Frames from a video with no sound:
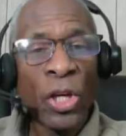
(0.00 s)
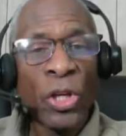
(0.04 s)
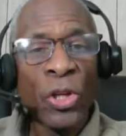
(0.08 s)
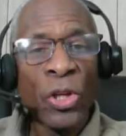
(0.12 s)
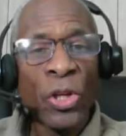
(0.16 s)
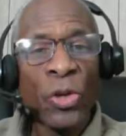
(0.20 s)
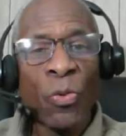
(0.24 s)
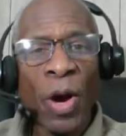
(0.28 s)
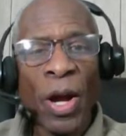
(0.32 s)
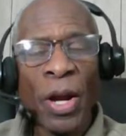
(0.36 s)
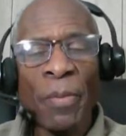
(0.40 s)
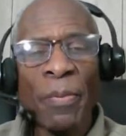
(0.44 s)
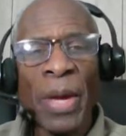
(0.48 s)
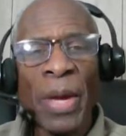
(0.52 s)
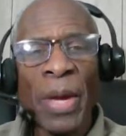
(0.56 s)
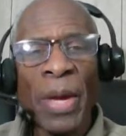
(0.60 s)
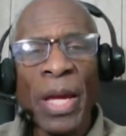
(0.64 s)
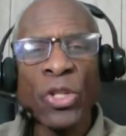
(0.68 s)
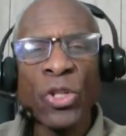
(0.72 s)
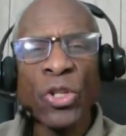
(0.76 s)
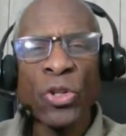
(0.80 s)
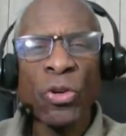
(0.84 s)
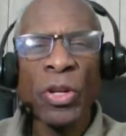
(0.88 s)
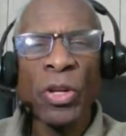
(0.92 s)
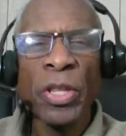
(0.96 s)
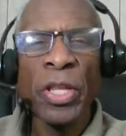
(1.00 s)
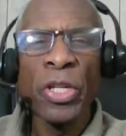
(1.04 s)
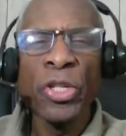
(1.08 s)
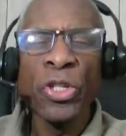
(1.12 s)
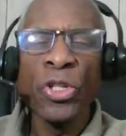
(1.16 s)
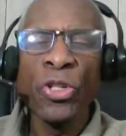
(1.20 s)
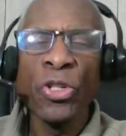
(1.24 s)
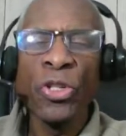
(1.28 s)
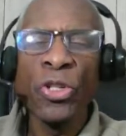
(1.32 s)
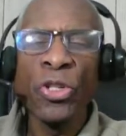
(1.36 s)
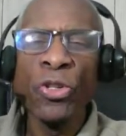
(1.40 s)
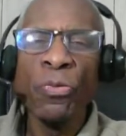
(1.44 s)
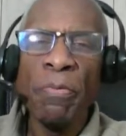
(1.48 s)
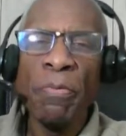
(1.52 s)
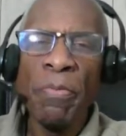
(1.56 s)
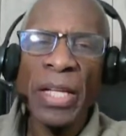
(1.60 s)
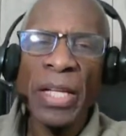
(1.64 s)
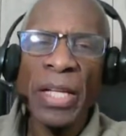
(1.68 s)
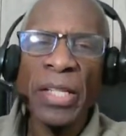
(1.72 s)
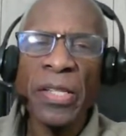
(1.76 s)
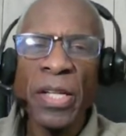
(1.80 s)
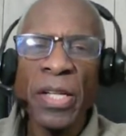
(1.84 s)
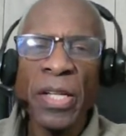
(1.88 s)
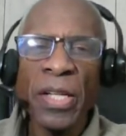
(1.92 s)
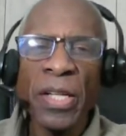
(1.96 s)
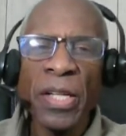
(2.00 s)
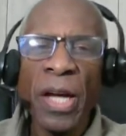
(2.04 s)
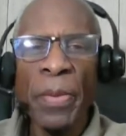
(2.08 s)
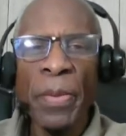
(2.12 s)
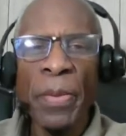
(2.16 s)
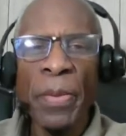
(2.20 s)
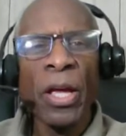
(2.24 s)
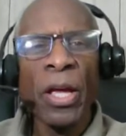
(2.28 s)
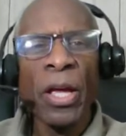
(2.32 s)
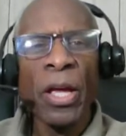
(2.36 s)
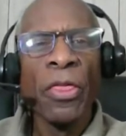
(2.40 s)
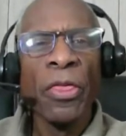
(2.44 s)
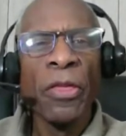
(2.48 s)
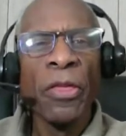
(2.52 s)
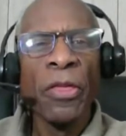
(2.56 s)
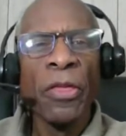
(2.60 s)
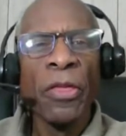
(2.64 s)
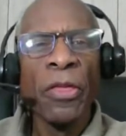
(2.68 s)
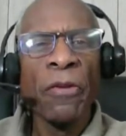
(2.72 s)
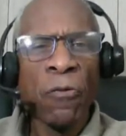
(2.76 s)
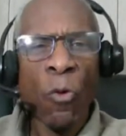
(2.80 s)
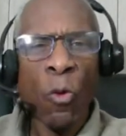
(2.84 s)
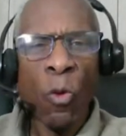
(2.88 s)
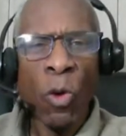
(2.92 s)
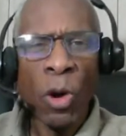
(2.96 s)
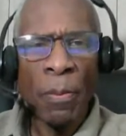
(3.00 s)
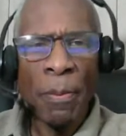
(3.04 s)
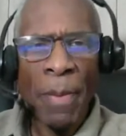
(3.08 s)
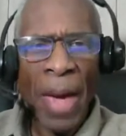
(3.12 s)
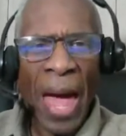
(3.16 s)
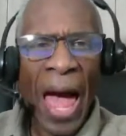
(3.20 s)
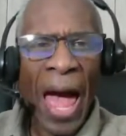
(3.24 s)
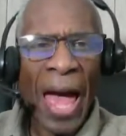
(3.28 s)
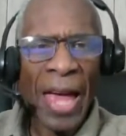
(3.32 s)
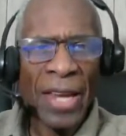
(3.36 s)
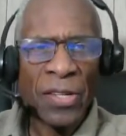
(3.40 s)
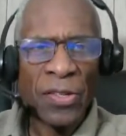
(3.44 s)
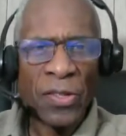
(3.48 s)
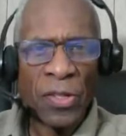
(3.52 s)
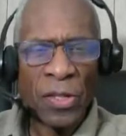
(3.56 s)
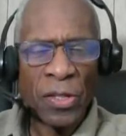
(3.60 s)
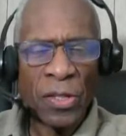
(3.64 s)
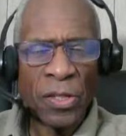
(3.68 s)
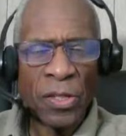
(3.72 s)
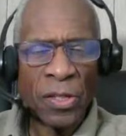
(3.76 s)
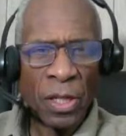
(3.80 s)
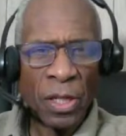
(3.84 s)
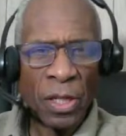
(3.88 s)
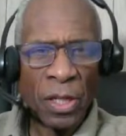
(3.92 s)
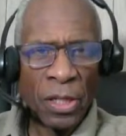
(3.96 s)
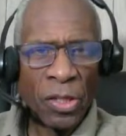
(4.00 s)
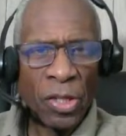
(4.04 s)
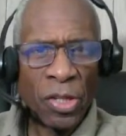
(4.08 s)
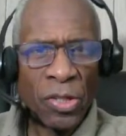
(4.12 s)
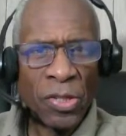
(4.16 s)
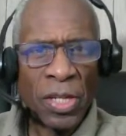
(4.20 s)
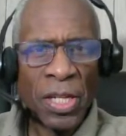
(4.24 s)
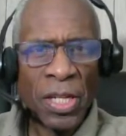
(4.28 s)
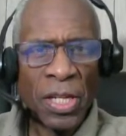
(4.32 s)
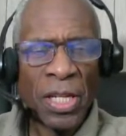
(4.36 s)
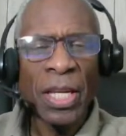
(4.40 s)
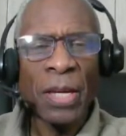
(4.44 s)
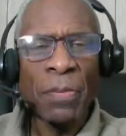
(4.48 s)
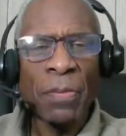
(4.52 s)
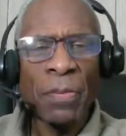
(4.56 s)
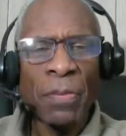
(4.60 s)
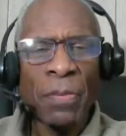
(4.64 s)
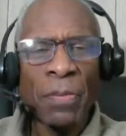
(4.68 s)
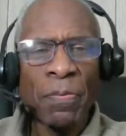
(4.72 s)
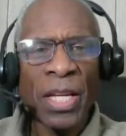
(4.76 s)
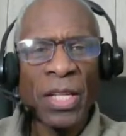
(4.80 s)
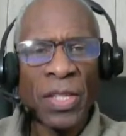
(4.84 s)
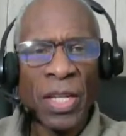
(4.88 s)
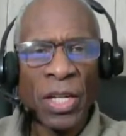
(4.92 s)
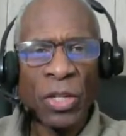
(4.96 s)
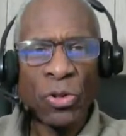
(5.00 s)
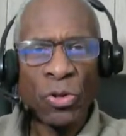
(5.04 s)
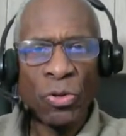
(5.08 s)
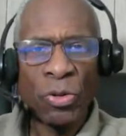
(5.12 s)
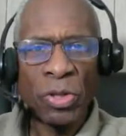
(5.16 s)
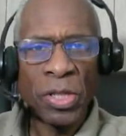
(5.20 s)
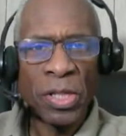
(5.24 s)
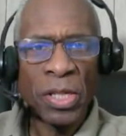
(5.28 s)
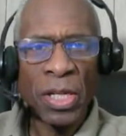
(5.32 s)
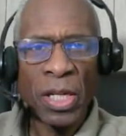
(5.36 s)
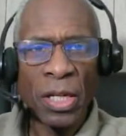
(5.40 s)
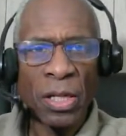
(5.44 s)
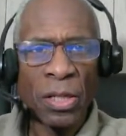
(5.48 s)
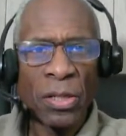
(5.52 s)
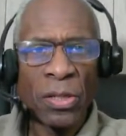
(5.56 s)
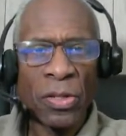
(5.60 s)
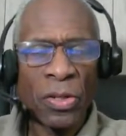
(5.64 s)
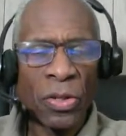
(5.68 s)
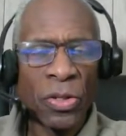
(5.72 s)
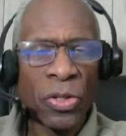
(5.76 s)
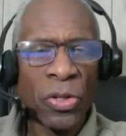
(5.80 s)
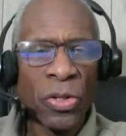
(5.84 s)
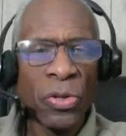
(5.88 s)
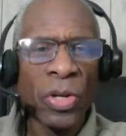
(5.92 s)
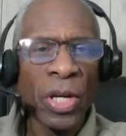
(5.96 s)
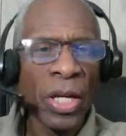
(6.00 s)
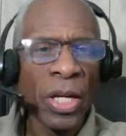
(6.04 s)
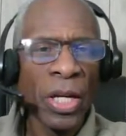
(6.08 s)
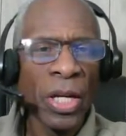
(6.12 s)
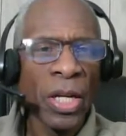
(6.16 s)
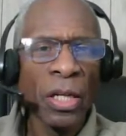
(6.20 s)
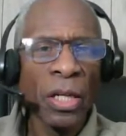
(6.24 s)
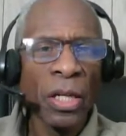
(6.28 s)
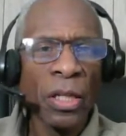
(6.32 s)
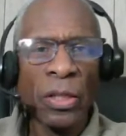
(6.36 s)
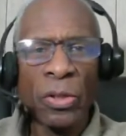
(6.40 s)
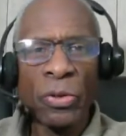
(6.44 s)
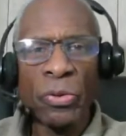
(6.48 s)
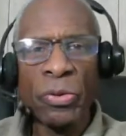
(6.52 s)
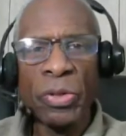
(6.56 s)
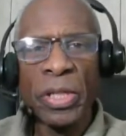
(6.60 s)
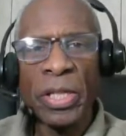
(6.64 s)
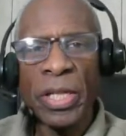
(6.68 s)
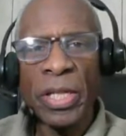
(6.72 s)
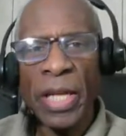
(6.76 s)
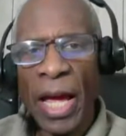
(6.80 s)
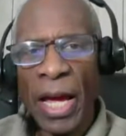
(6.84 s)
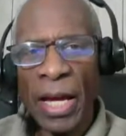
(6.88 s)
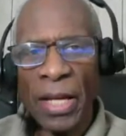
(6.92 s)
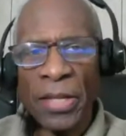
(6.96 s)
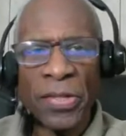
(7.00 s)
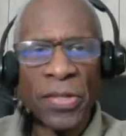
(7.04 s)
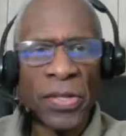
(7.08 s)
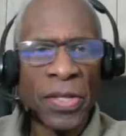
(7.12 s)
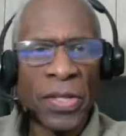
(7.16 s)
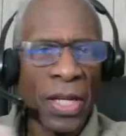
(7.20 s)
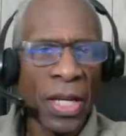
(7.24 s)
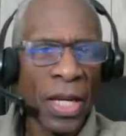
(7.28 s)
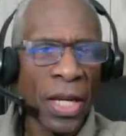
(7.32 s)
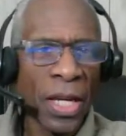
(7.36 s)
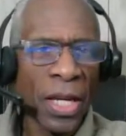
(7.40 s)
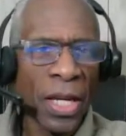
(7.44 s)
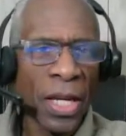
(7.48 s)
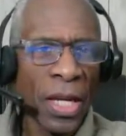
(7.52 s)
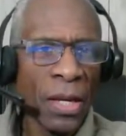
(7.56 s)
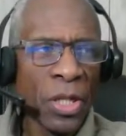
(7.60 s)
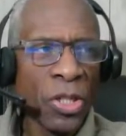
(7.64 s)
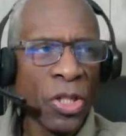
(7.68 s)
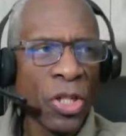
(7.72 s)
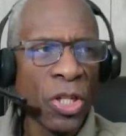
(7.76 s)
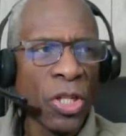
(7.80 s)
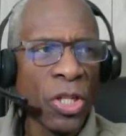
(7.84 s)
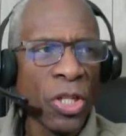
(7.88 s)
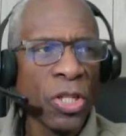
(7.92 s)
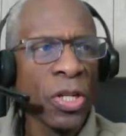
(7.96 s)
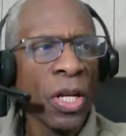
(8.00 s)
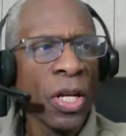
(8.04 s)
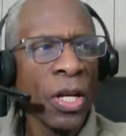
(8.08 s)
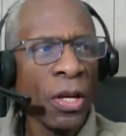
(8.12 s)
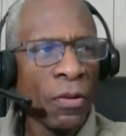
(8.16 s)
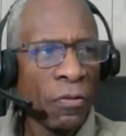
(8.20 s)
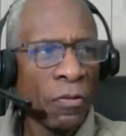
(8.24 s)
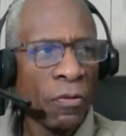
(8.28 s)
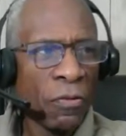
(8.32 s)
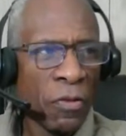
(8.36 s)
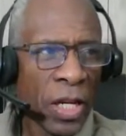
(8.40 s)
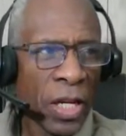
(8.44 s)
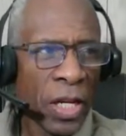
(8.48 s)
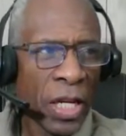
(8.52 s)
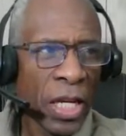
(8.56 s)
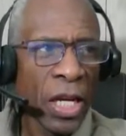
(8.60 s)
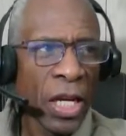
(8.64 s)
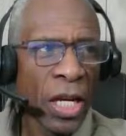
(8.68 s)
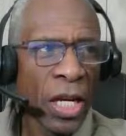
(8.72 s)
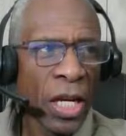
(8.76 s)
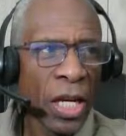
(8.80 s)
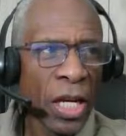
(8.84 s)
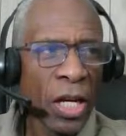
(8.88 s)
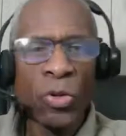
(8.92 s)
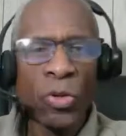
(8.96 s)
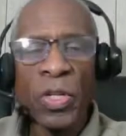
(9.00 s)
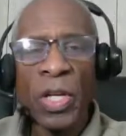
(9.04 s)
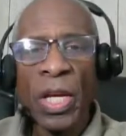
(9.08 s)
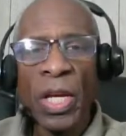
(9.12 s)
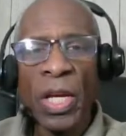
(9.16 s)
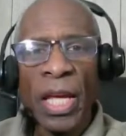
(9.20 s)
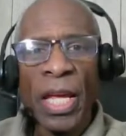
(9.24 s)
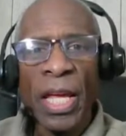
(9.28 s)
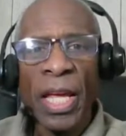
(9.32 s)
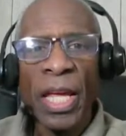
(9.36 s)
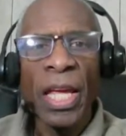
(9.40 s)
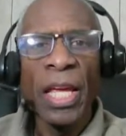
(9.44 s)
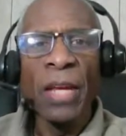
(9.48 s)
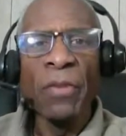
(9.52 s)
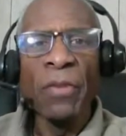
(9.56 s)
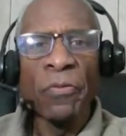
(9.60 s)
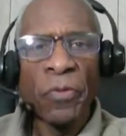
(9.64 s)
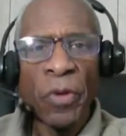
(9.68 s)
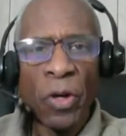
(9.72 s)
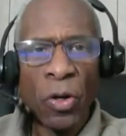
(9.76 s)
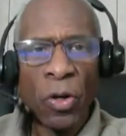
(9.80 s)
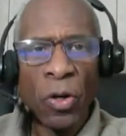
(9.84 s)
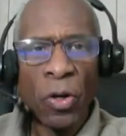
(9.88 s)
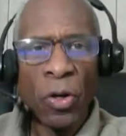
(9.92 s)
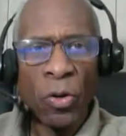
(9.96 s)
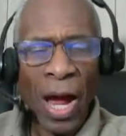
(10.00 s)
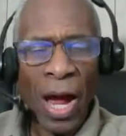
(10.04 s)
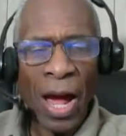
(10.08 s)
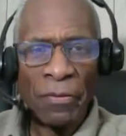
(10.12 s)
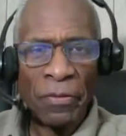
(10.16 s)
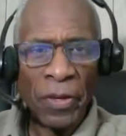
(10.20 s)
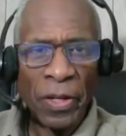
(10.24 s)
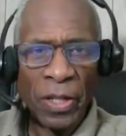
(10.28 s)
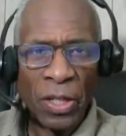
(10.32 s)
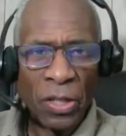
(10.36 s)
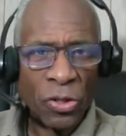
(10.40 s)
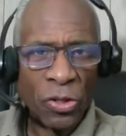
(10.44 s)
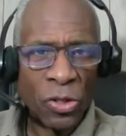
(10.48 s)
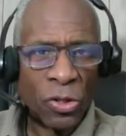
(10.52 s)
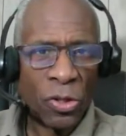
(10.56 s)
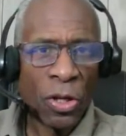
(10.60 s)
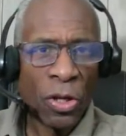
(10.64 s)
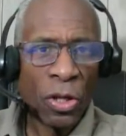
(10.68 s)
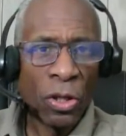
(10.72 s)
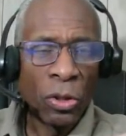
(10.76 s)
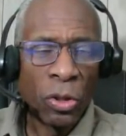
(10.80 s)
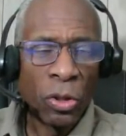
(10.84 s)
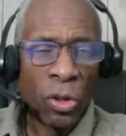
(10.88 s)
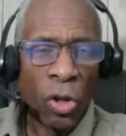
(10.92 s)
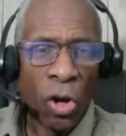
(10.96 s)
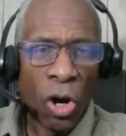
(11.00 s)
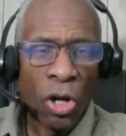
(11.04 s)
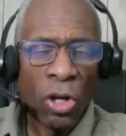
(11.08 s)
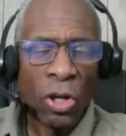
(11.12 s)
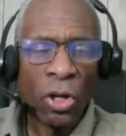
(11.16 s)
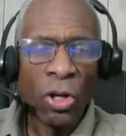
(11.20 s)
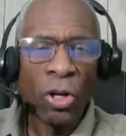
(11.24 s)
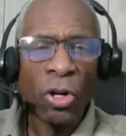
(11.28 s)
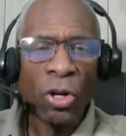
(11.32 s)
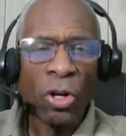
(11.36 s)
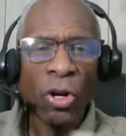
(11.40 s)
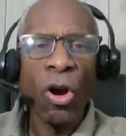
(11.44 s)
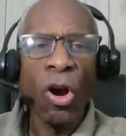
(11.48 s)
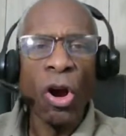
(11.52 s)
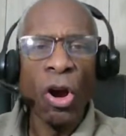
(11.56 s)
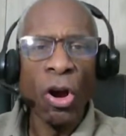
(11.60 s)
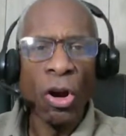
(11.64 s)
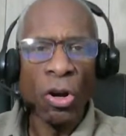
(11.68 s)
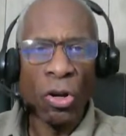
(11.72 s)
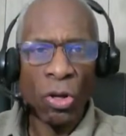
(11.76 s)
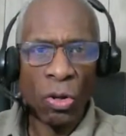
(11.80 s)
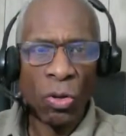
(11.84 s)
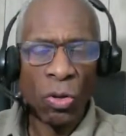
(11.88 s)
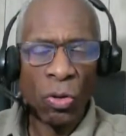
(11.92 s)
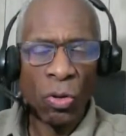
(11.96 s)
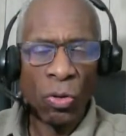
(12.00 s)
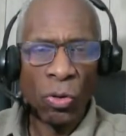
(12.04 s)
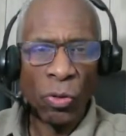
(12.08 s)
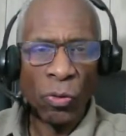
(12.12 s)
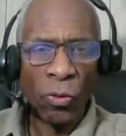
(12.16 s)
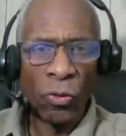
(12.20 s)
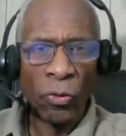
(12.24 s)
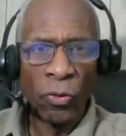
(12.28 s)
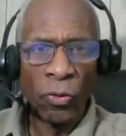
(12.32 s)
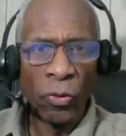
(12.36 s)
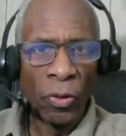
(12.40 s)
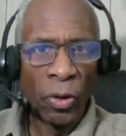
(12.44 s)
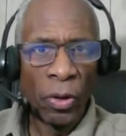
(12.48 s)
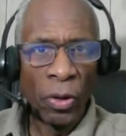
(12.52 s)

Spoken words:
You want to make sure that you mix up the formats just to keep things interesting. So you can include text, images, videos, infographics, longer articles.